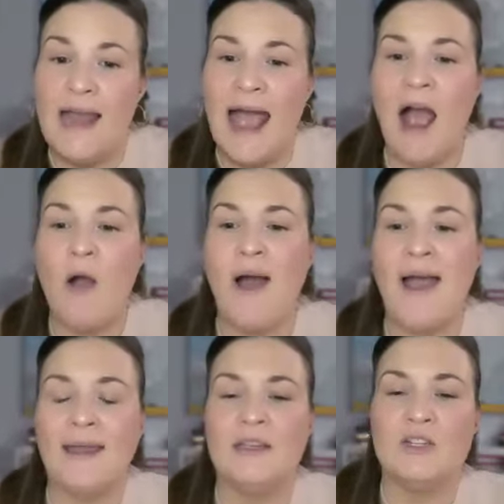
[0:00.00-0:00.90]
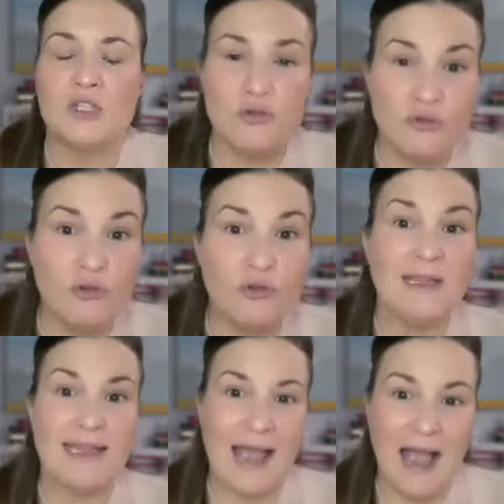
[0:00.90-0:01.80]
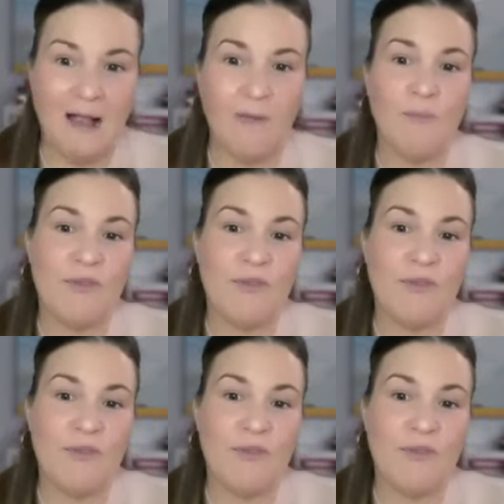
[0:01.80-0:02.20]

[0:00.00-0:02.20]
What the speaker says: how I can truly help